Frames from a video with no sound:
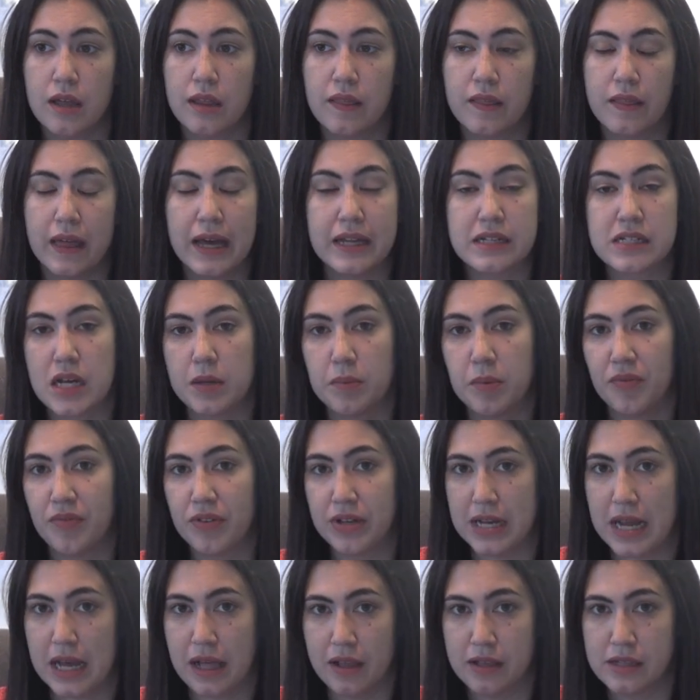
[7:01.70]
That type of
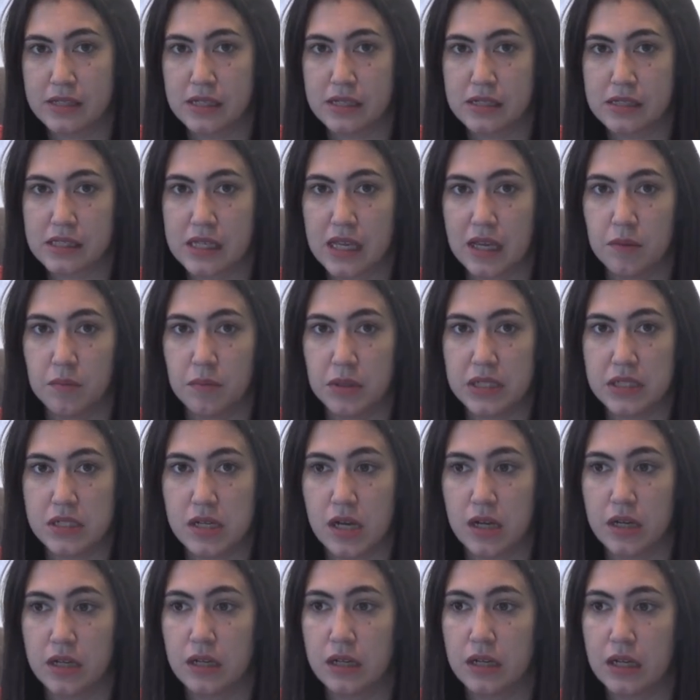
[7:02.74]
analysis can be
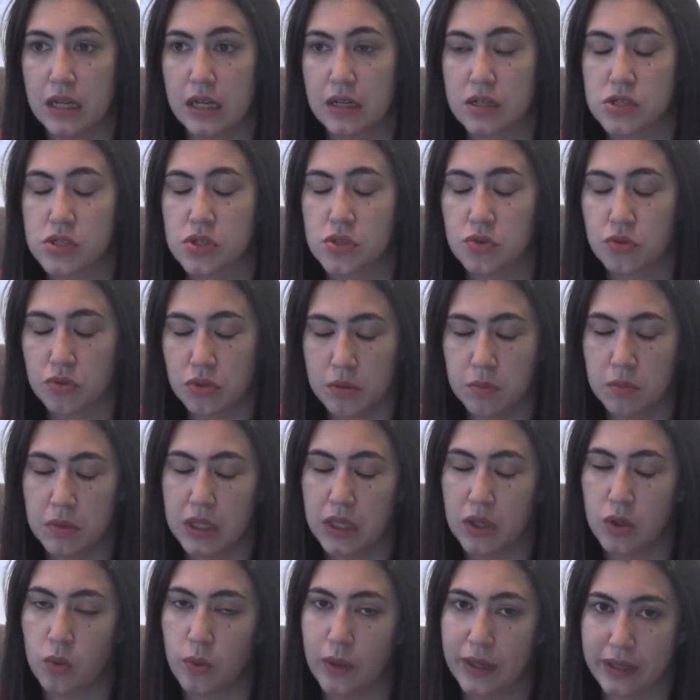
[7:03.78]
done extremely
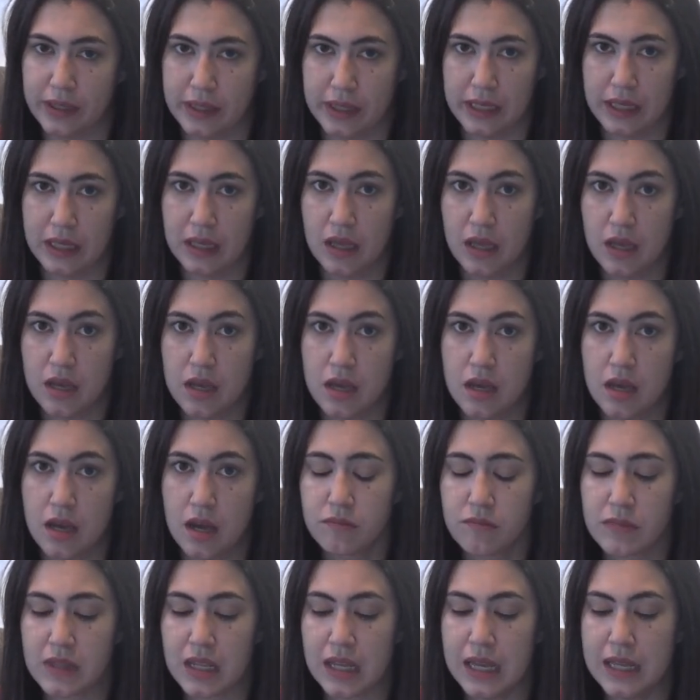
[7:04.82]
quickly.
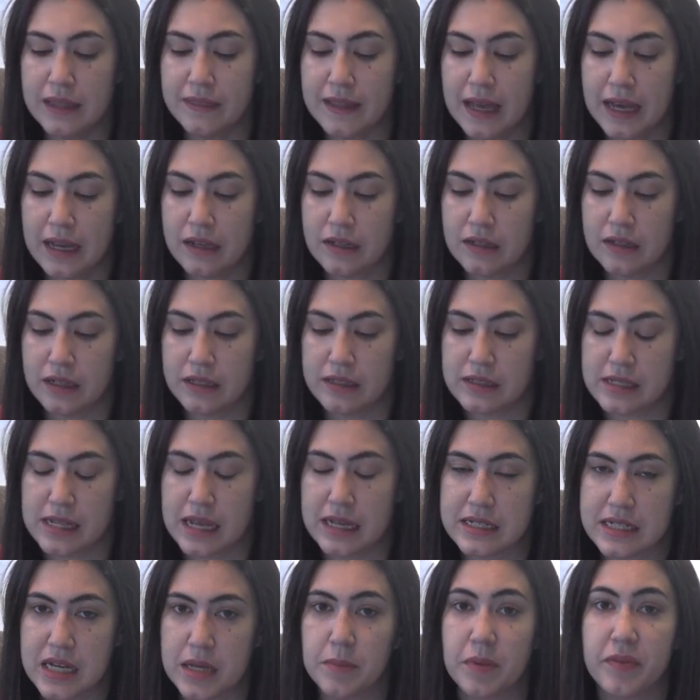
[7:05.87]
And it's
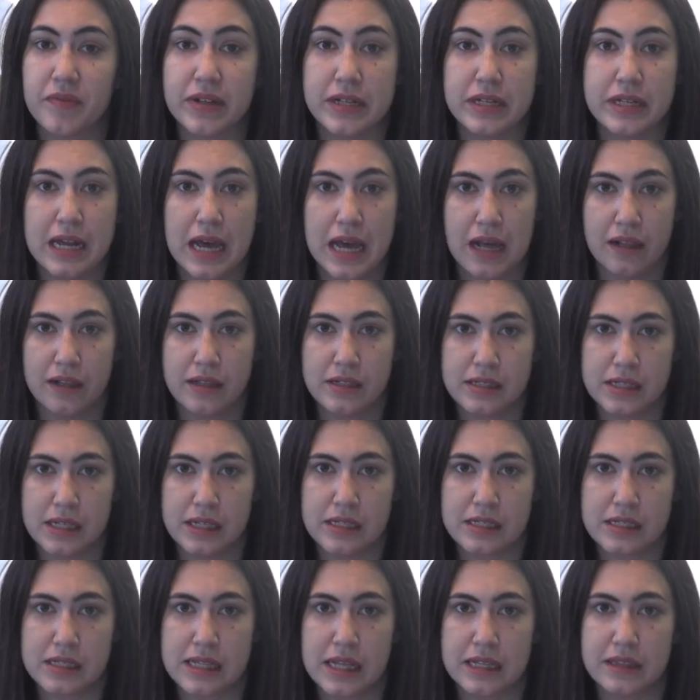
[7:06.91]
that type of
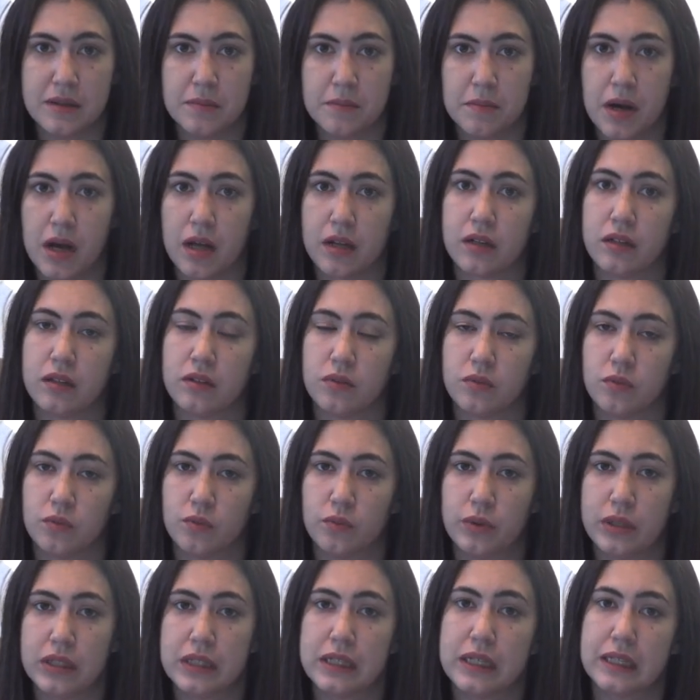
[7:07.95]
analysis that the model
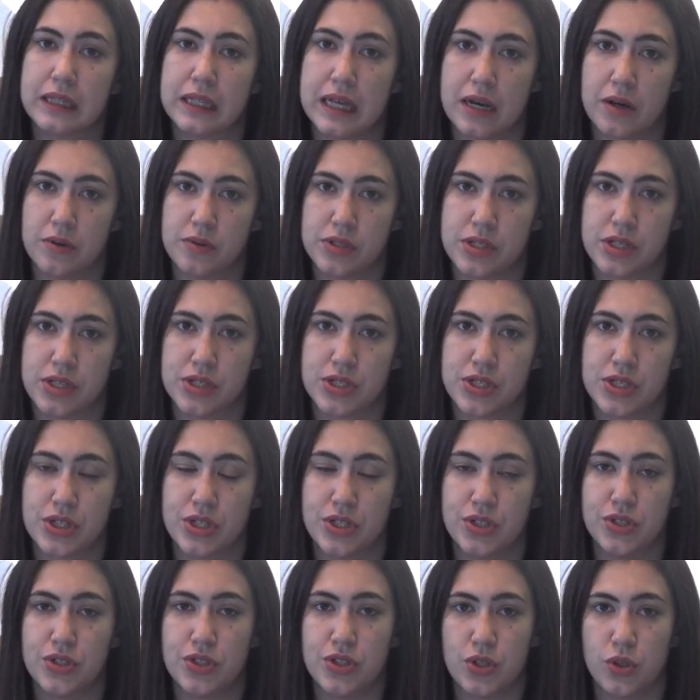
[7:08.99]
really allows us to
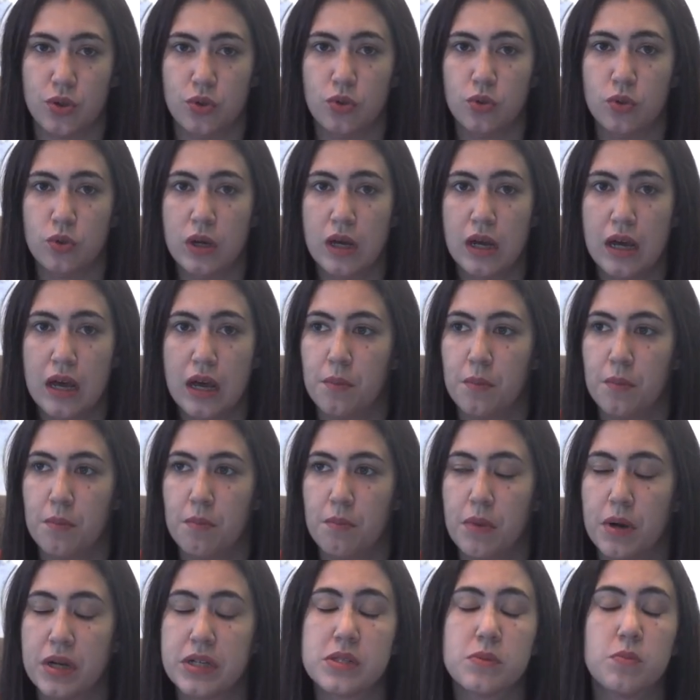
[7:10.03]
do
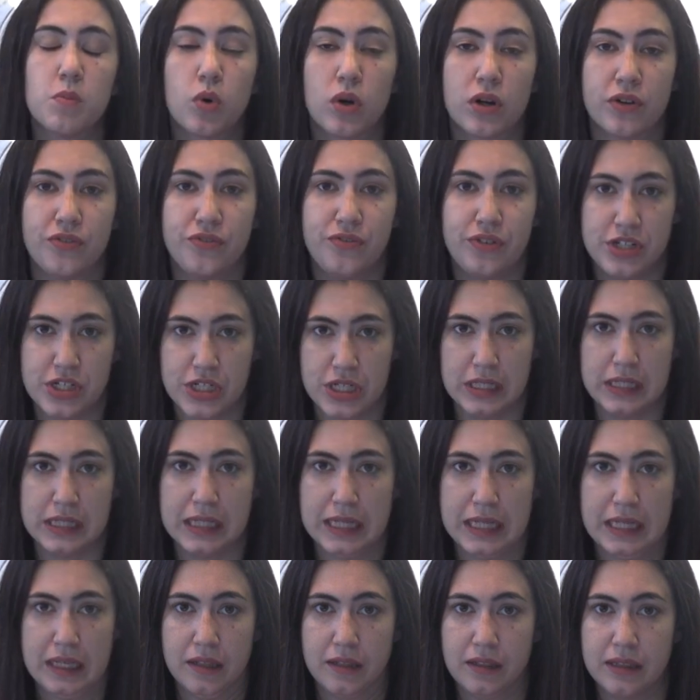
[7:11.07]
much more
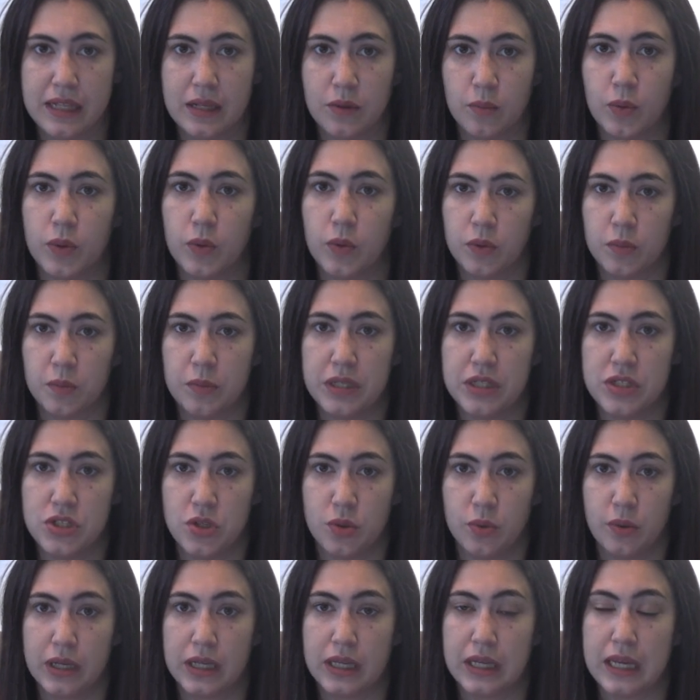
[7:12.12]
efficiently than we would be
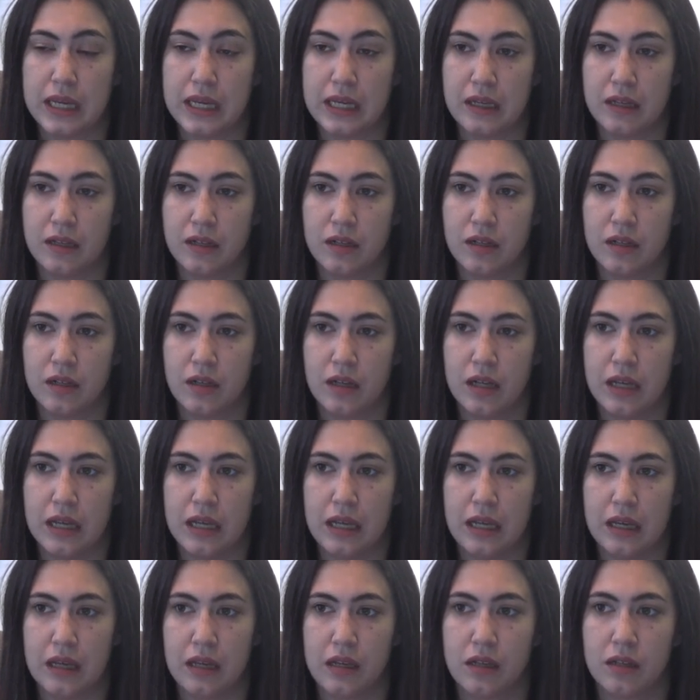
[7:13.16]
doing in
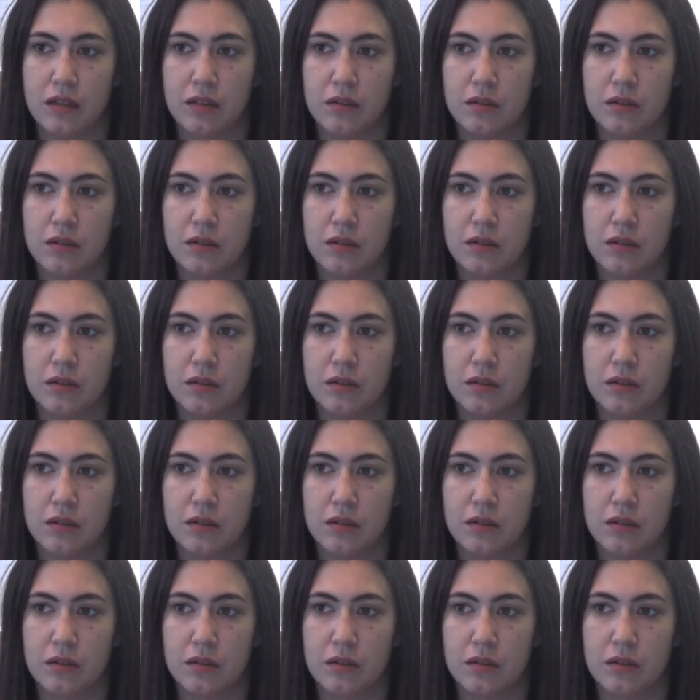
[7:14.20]
a